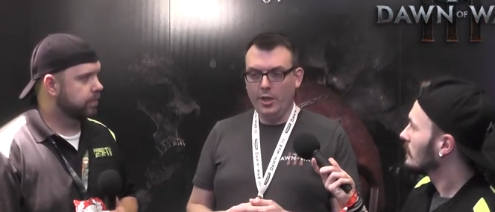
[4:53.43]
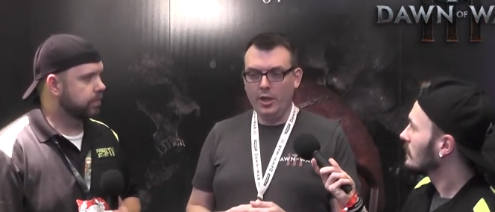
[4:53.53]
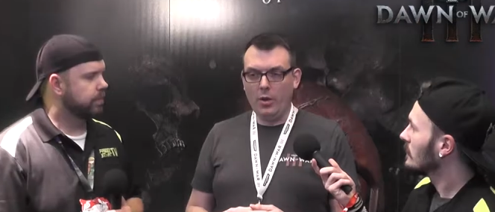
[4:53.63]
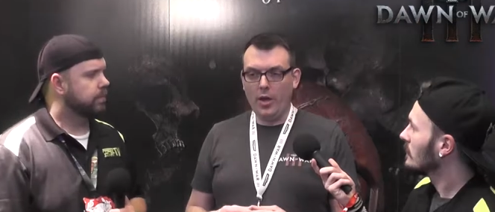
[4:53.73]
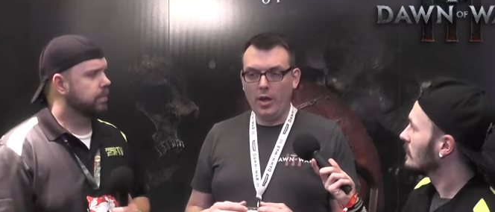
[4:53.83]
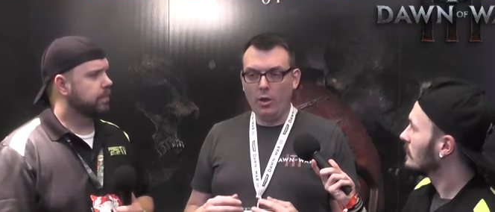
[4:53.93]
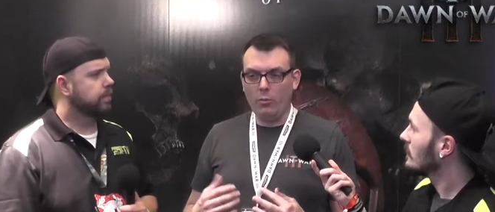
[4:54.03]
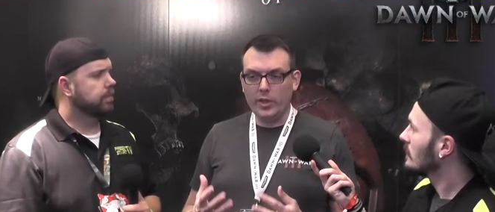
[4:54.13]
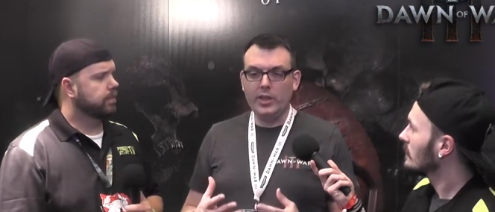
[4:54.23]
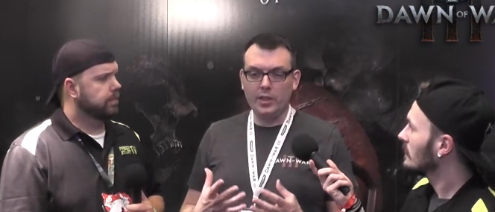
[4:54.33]
Speaker 1: You know, a,
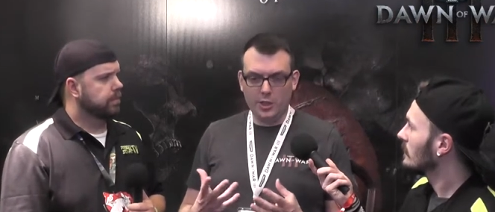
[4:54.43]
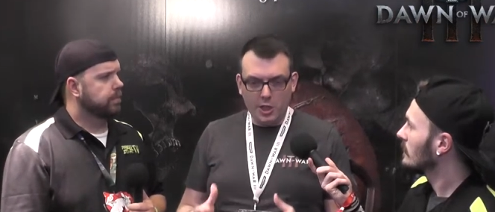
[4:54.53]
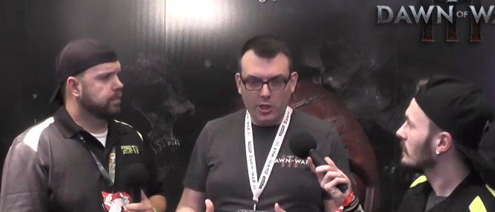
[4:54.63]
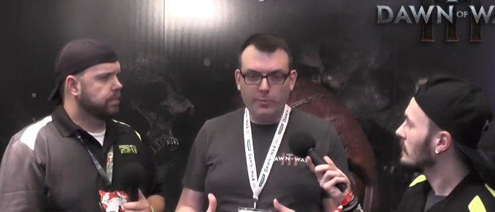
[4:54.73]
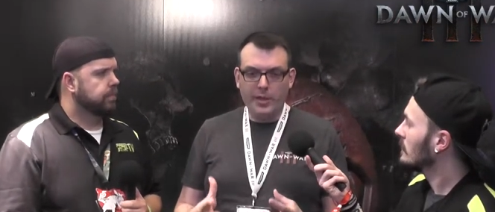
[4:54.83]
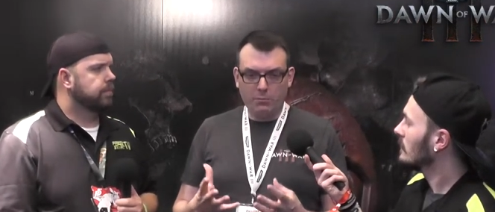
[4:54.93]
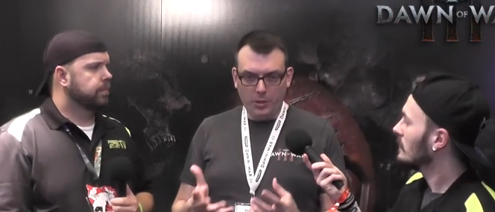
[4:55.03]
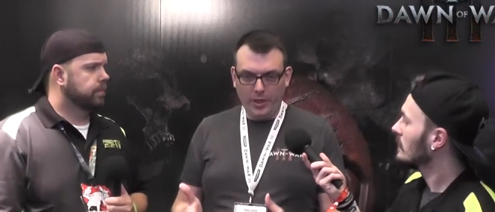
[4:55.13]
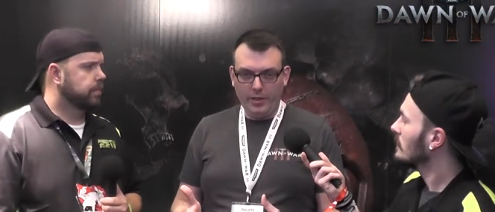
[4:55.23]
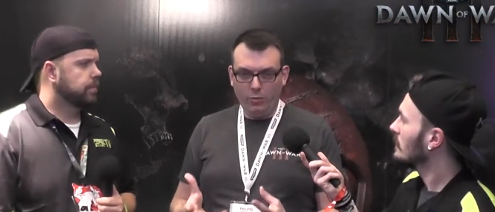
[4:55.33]
a really legitimate
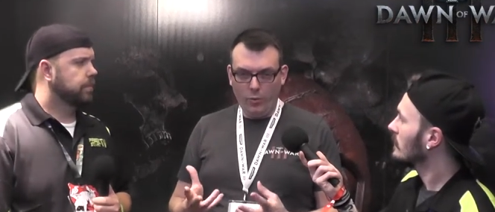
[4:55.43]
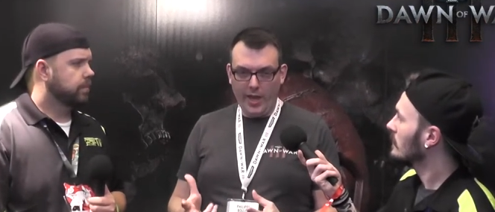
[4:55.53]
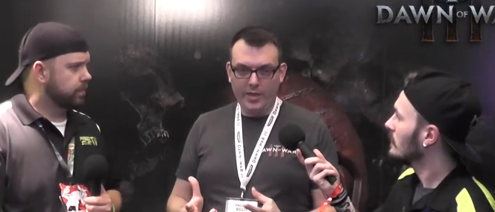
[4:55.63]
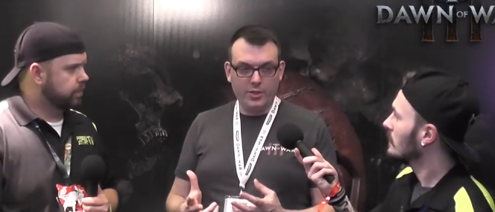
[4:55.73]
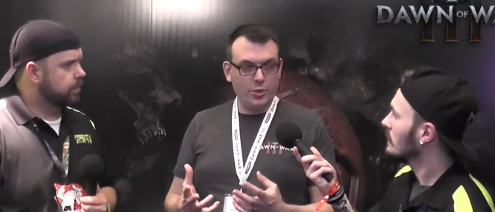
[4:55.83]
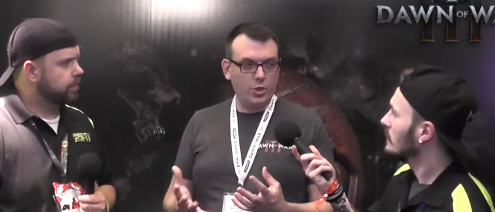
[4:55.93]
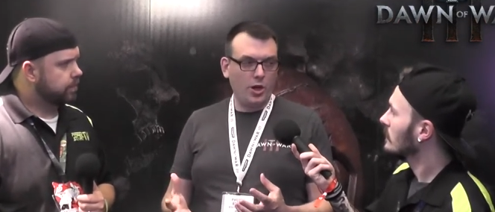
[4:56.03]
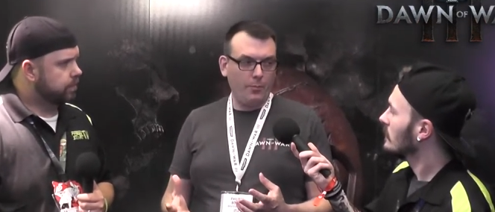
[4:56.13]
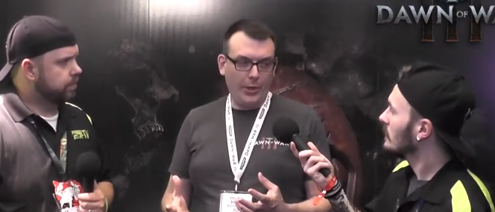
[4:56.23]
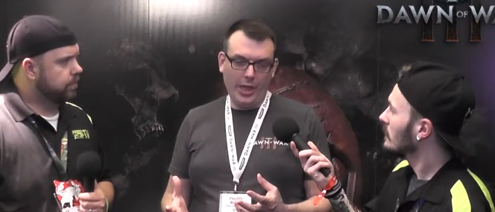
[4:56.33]
pl- way to
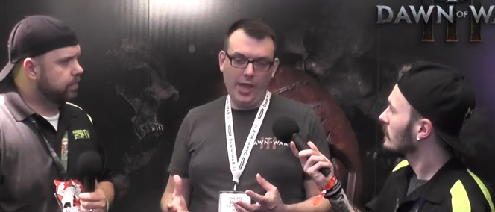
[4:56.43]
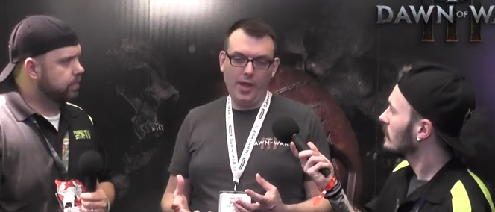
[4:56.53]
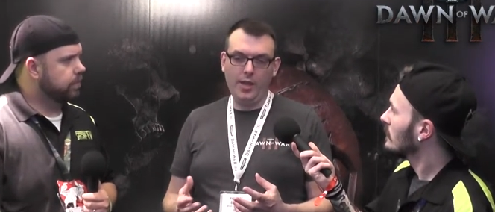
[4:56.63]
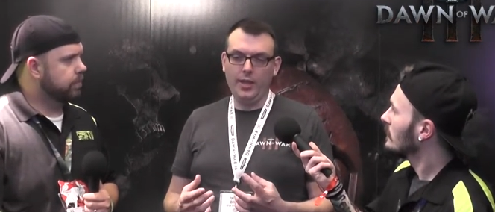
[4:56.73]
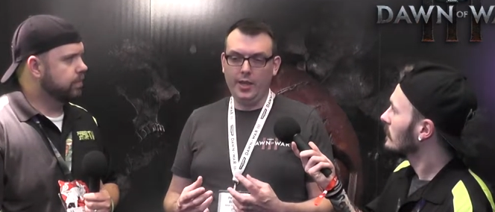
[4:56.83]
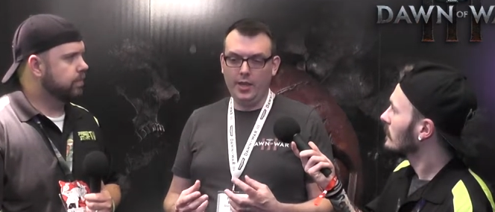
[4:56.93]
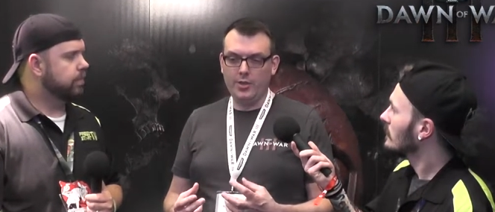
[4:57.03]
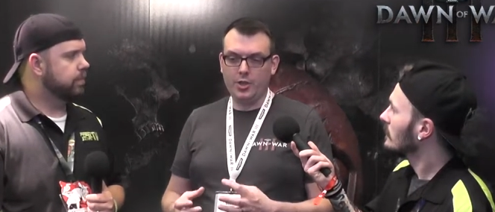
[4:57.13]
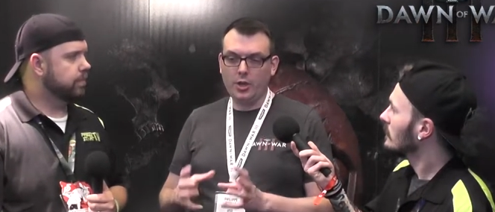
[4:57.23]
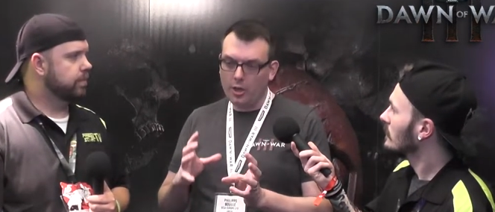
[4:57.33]
start playing
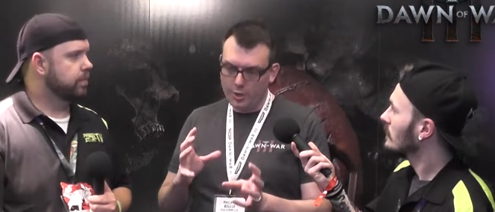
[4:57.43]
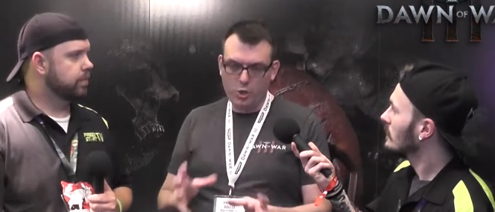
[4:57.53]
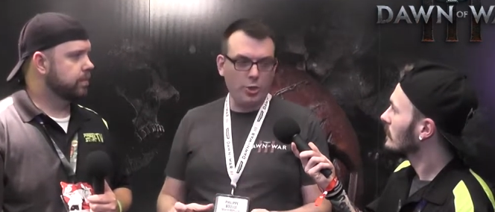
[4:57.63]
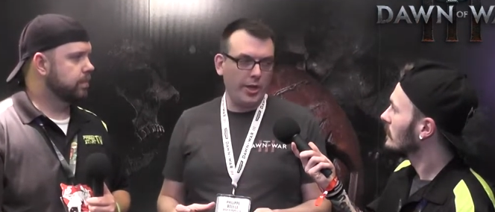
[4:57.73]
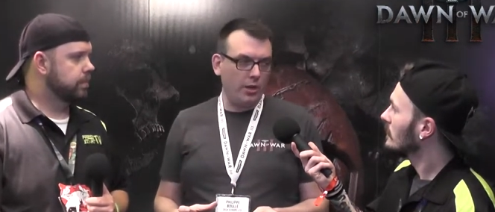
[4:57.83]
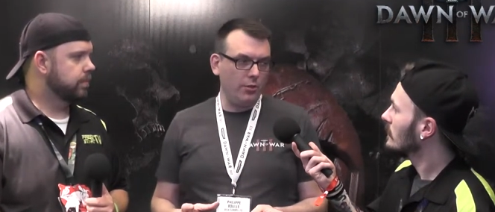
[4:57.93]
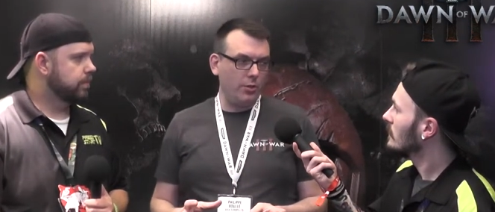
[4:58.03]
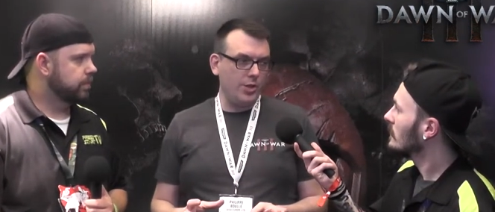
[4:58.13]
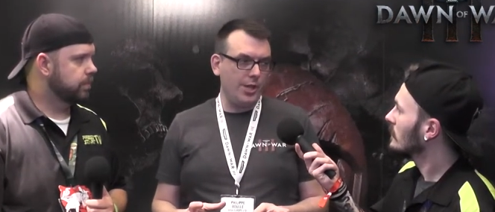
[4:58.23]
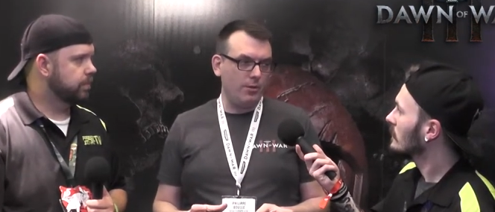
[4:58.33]
is to concentrate on
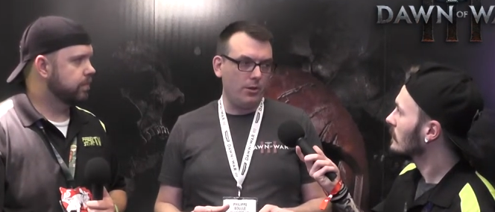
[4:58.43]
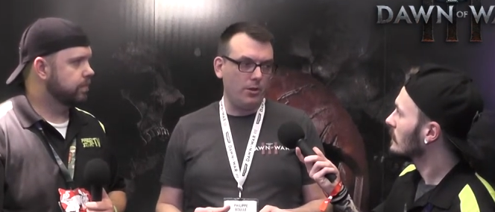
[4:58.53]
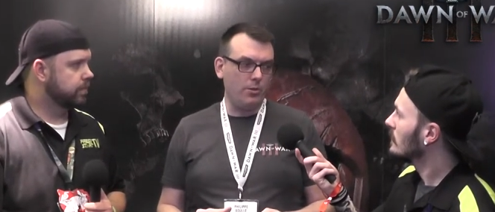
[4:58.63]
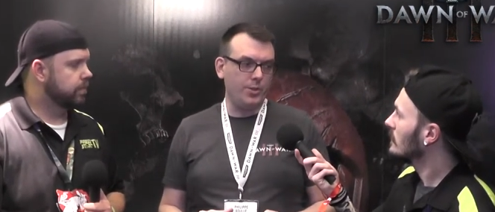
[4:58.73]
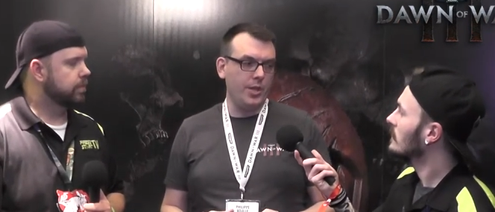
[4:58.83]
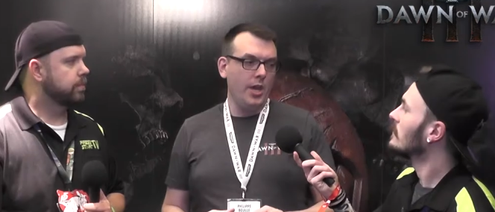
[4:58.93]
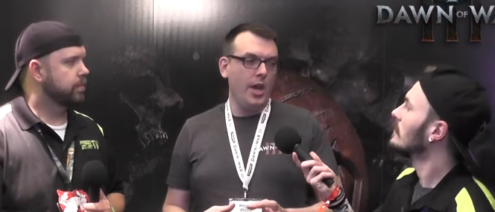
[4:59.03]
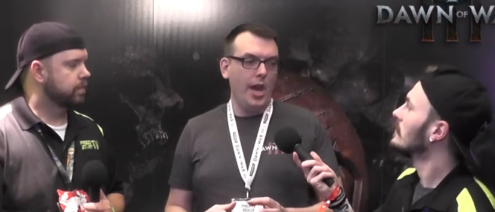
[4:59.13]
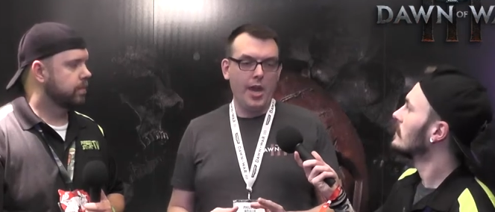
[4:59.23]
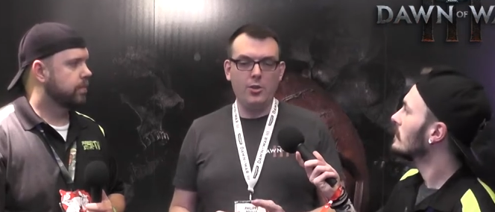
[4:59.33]
those heroes
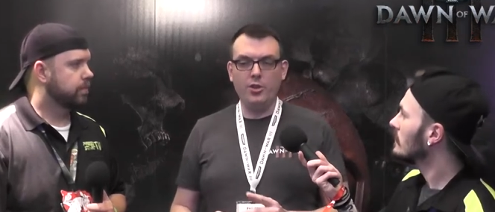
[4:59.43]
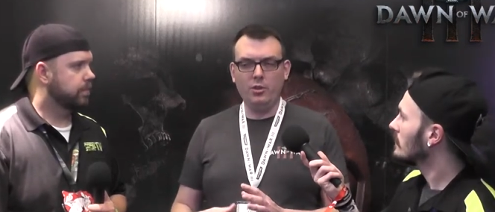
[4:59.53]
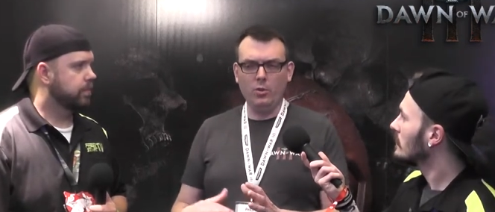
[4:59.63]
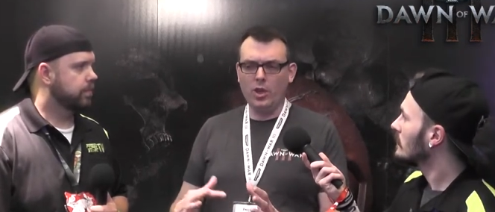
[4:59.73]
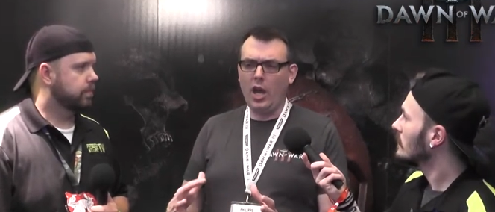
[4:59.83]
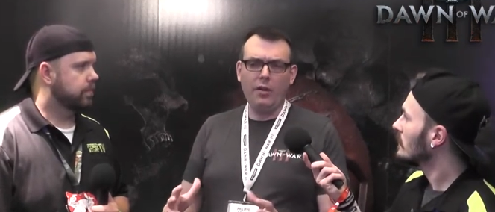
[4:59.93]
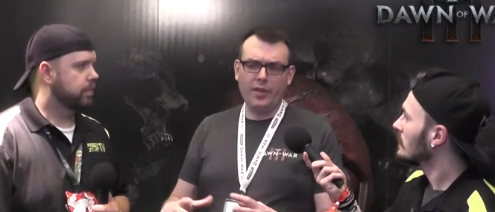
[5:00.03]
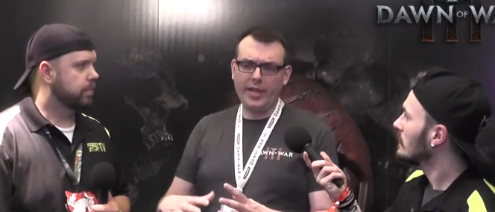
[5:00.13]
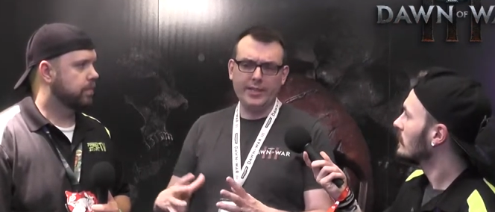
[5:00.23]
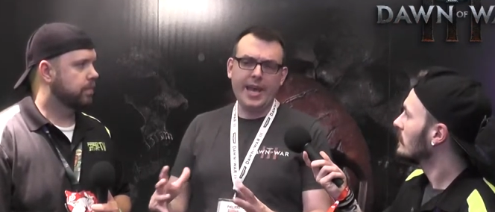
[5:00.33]
and do a lot
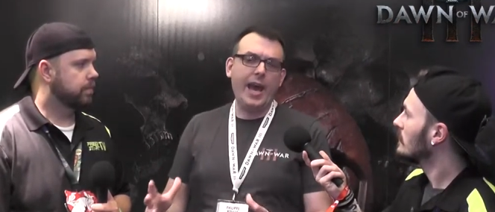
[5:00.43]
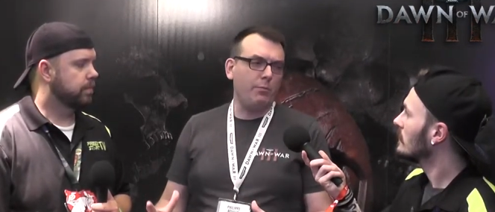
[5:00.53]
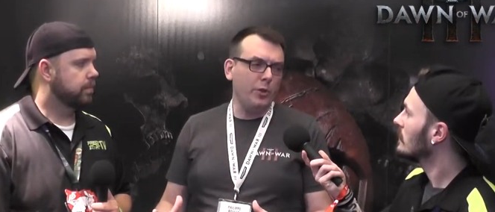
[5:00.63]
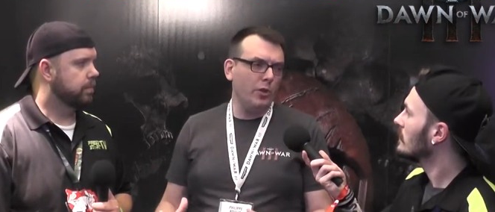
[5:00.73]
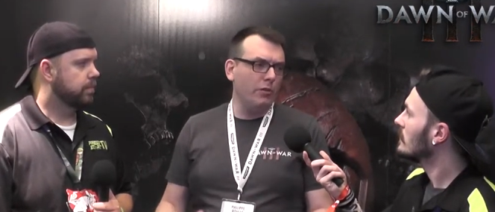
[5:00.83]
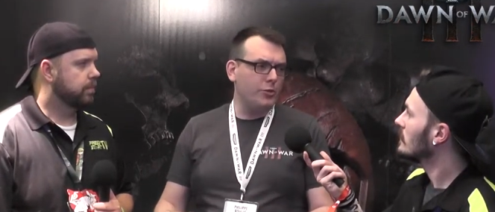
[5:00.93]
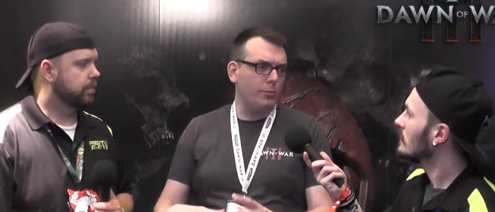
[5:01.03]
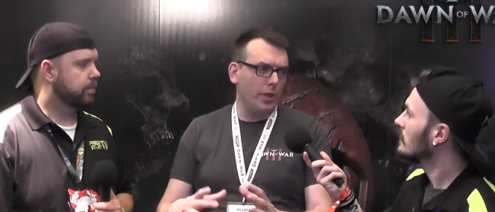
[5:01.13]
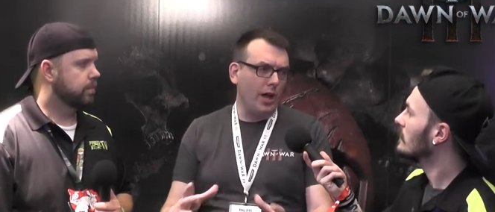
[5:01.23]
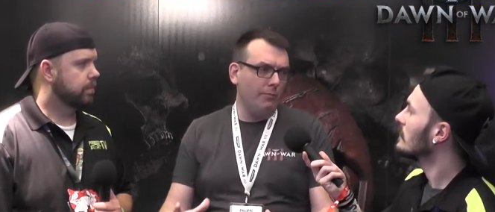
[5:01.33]
of like attack moves
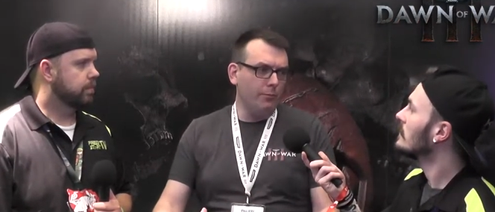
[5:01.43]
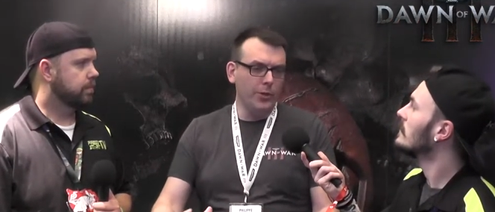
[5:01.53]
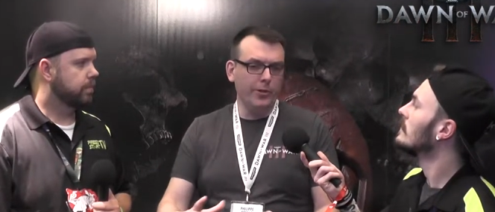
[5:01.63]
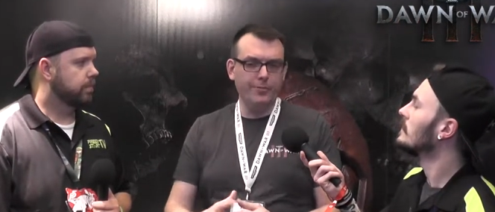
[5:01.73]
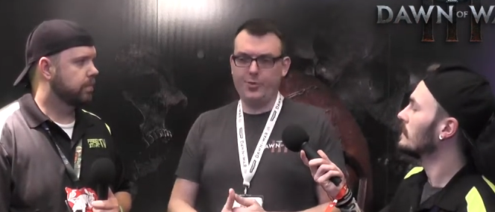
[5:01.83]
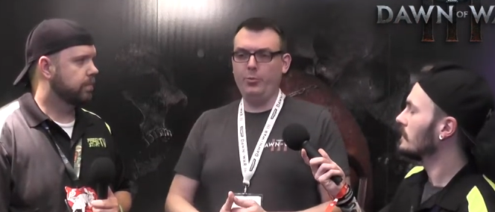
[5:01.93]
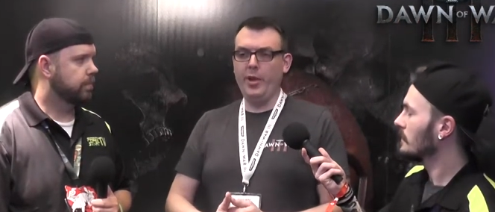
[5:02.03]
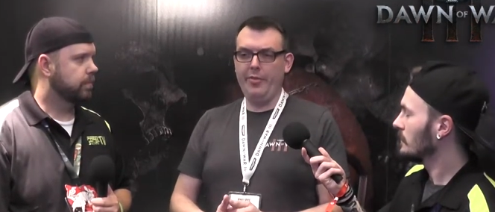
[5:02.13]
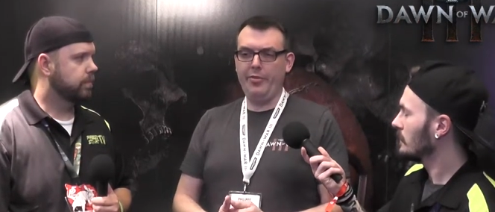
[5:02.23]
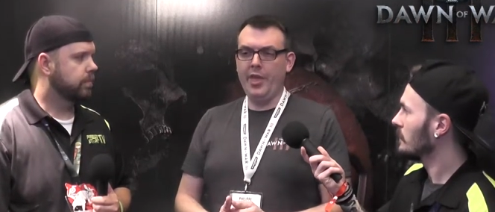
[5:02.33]
or blob moves
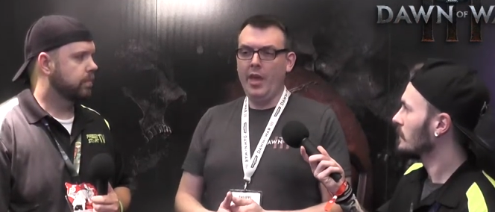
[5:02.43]
with